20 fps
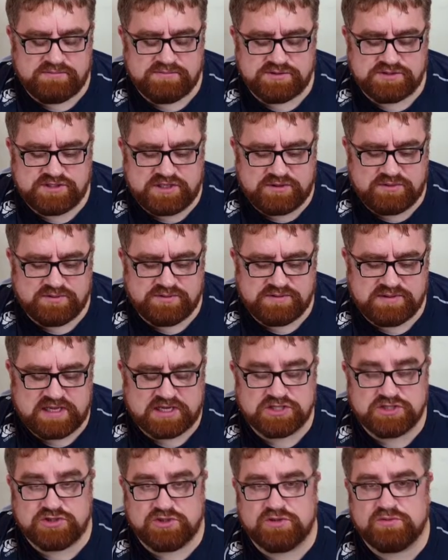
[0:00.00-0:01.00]
So
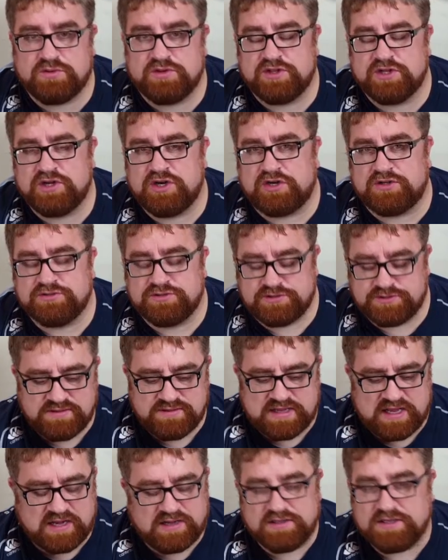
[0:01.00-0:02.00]
that's another one of the cons.
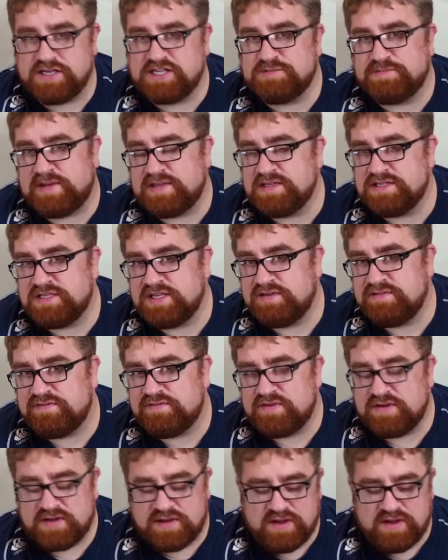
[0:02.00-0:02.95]
They are expensive.